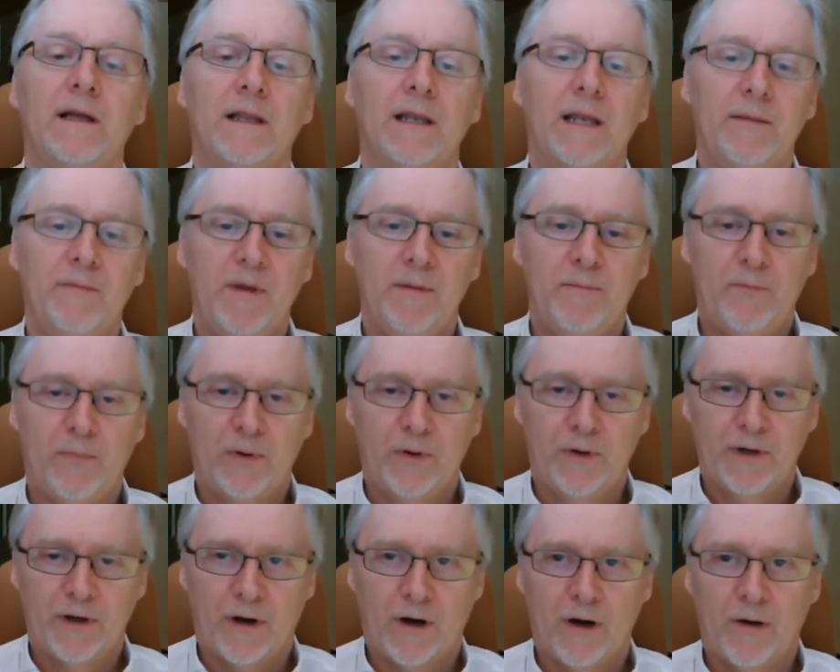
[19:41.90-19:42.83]
Let me
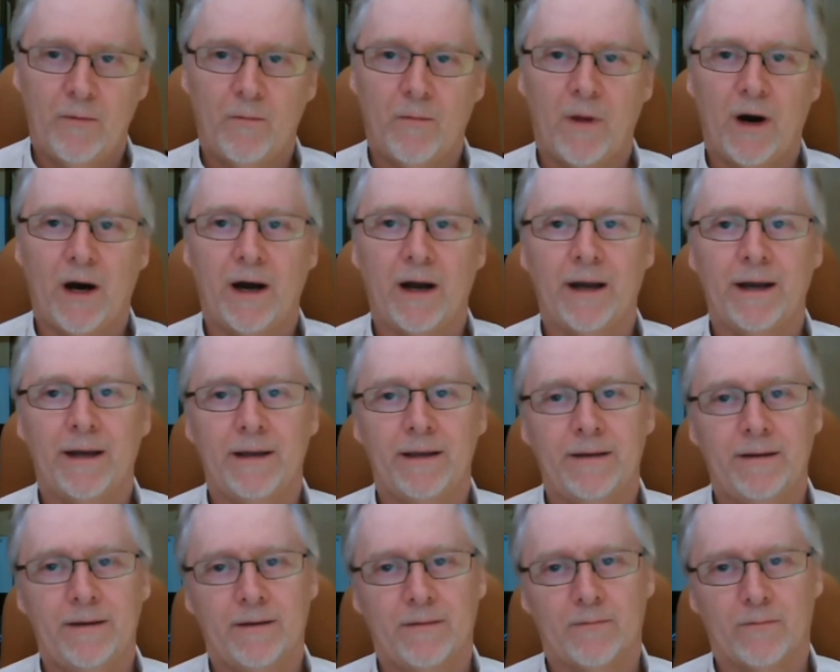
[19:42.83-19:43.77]
put on
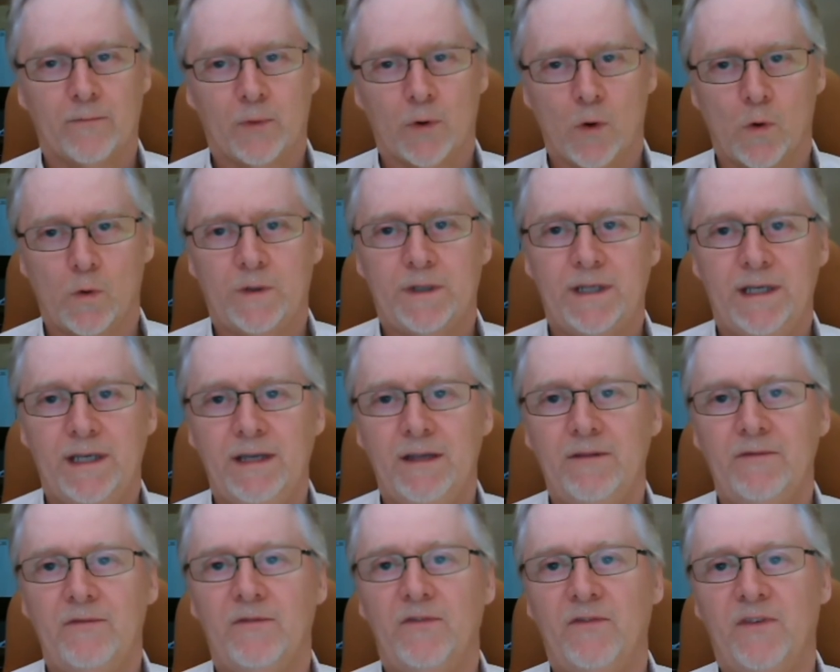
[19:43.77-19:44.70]
my
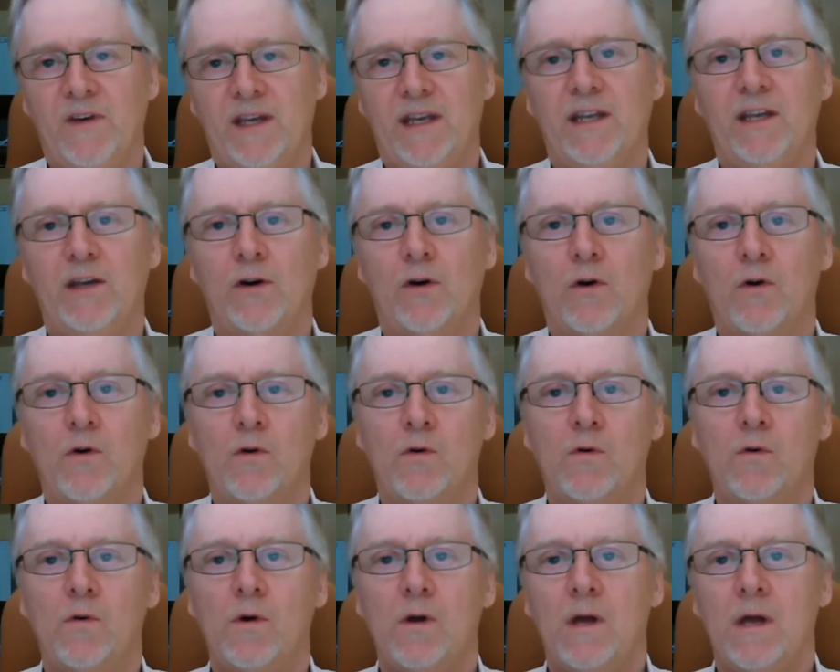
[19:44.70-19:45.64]
protein
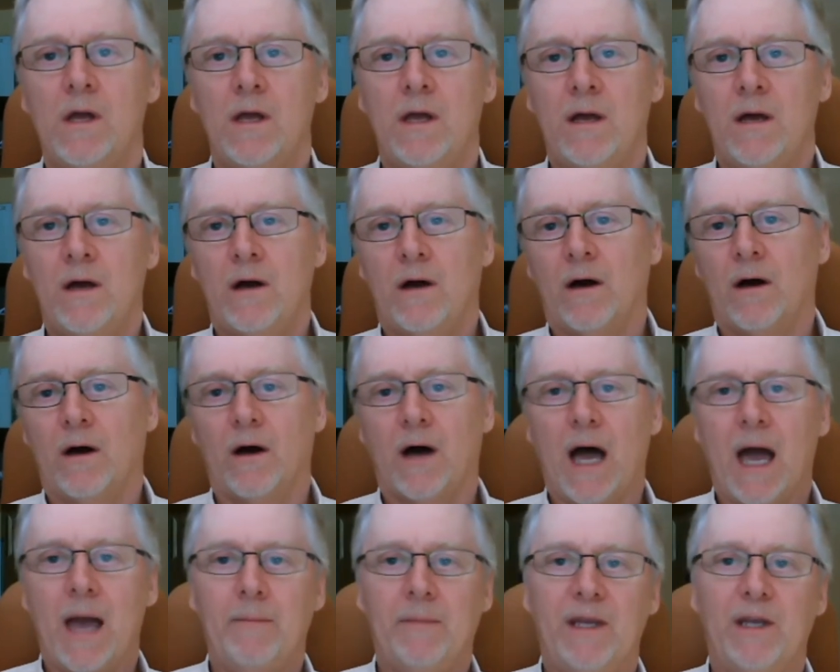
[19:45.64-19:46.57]
video
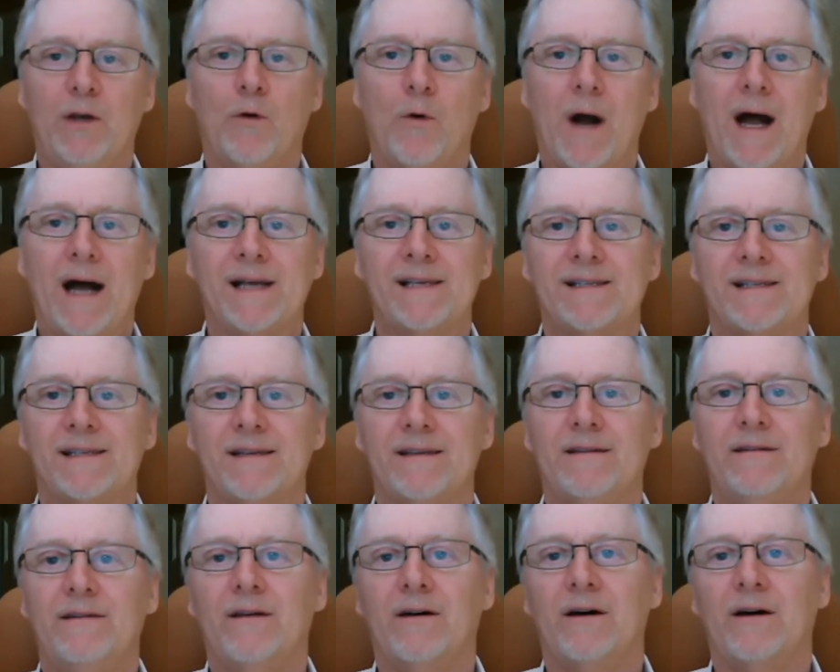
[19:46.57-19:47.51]
amino
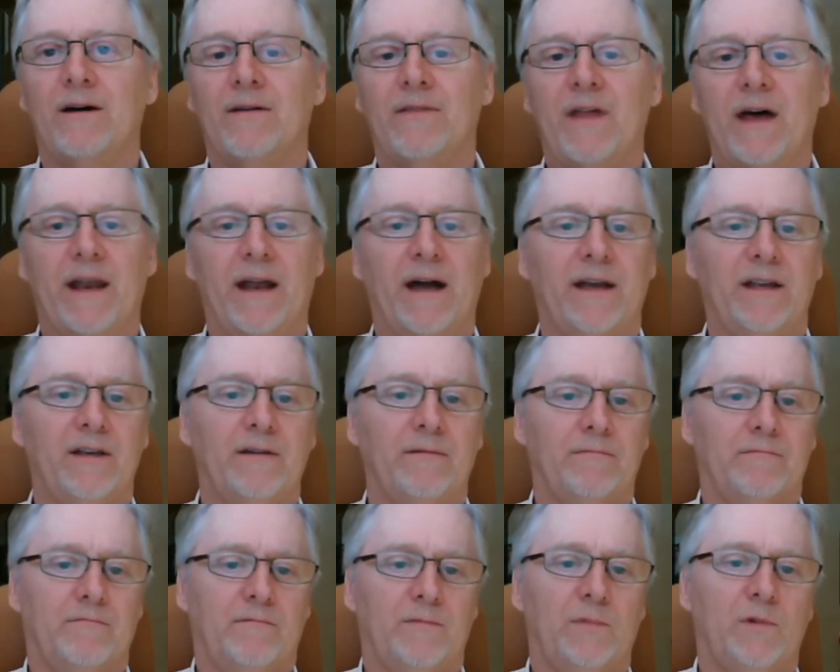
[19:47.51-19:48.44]
acid that
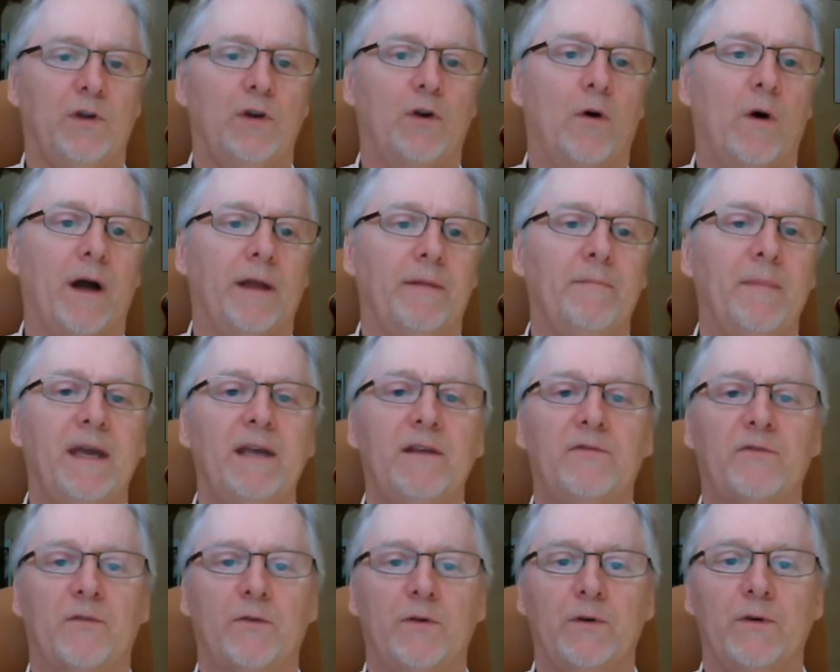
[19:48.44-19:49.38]
I
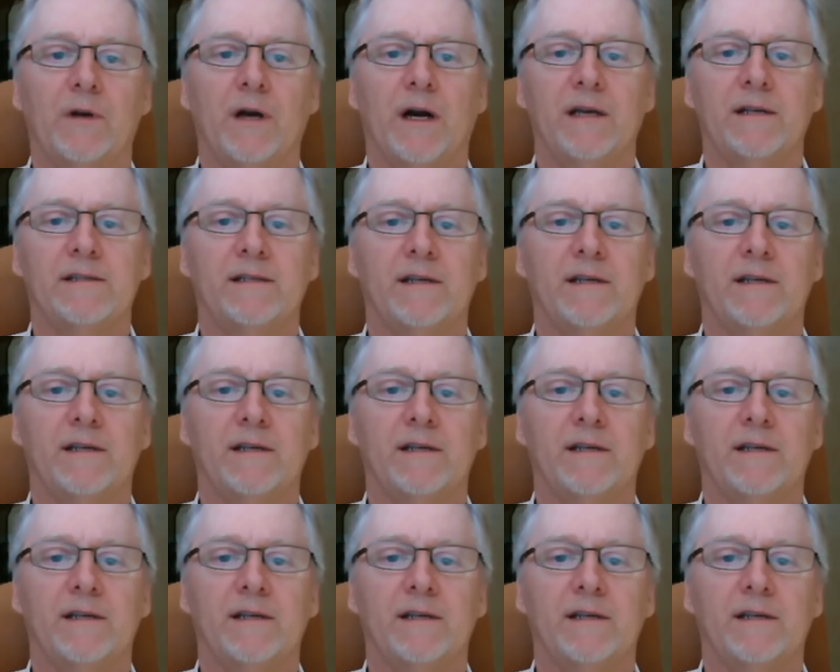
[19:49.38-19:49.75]
made for you guys.